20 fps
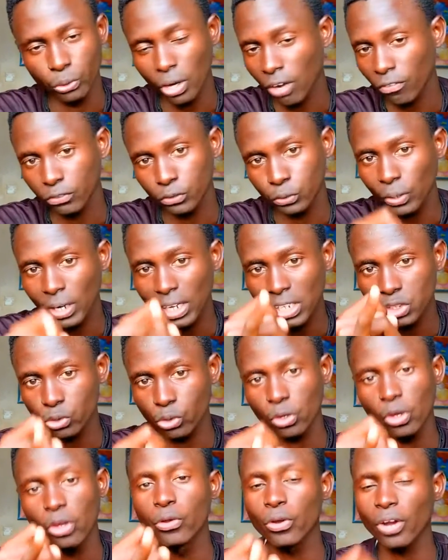you have
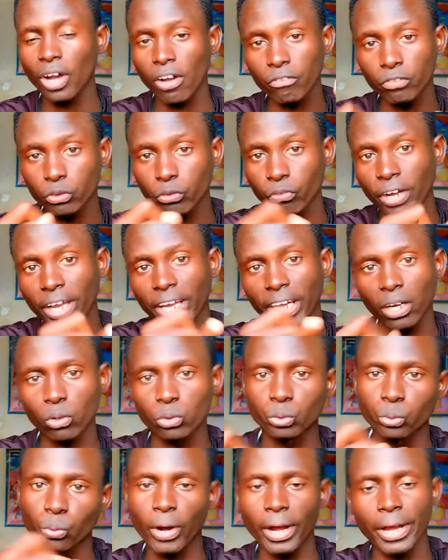to find
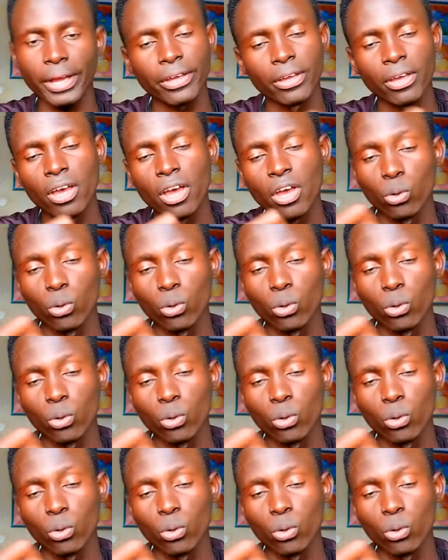out why.